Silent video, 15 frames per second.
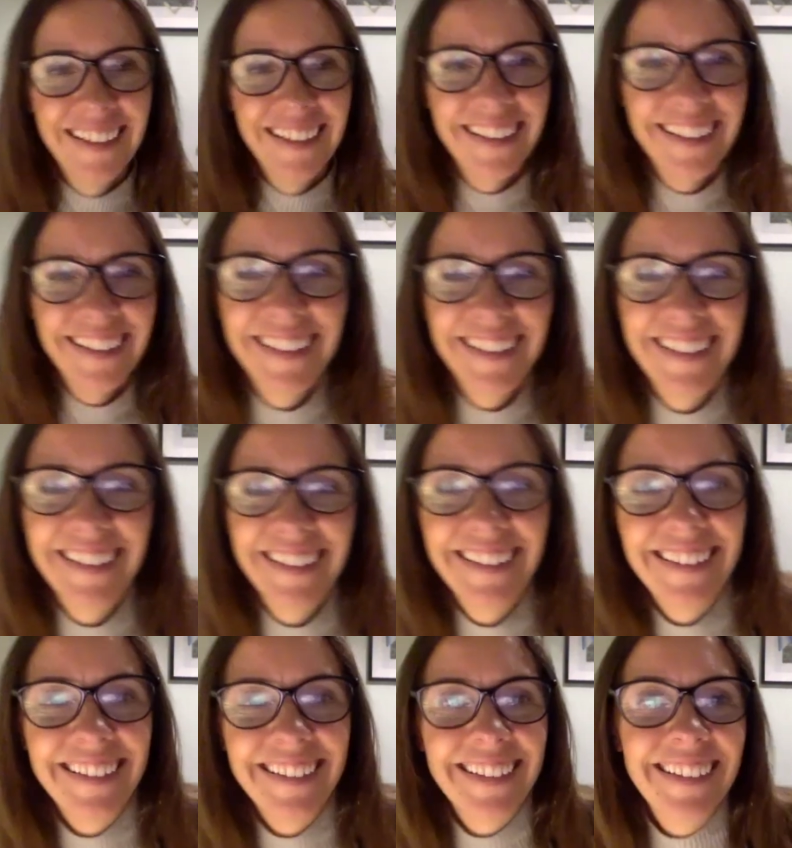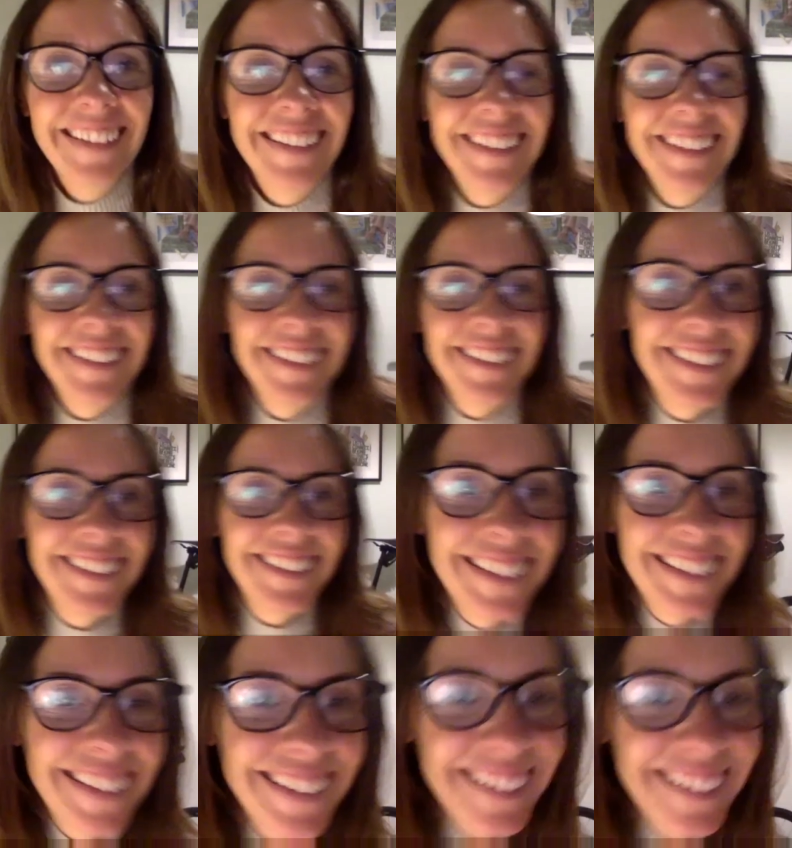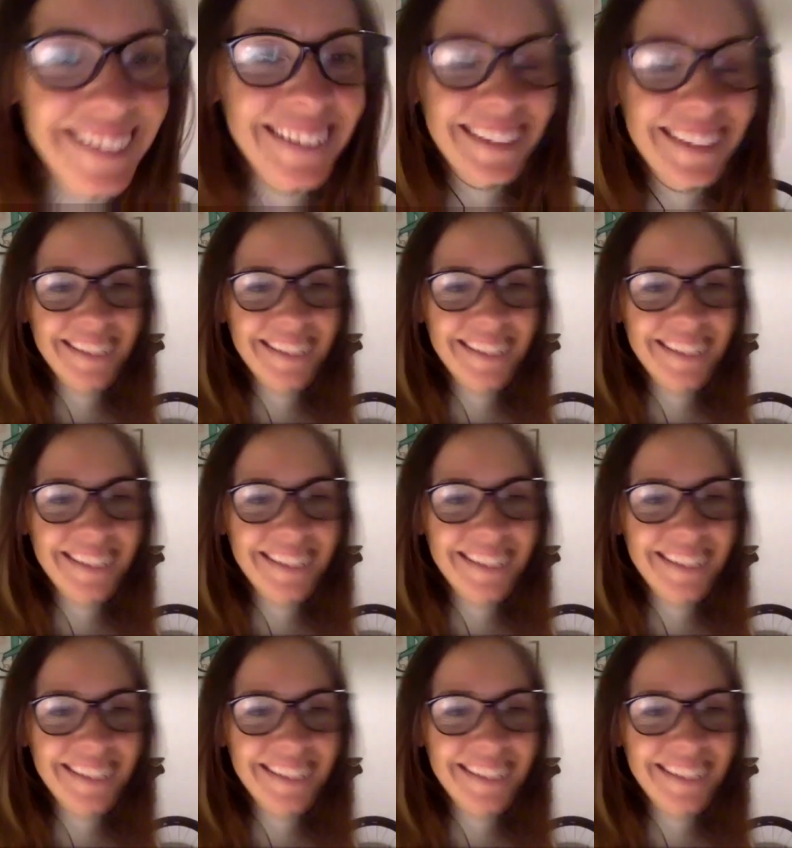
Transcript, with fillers: but but no there was no emotional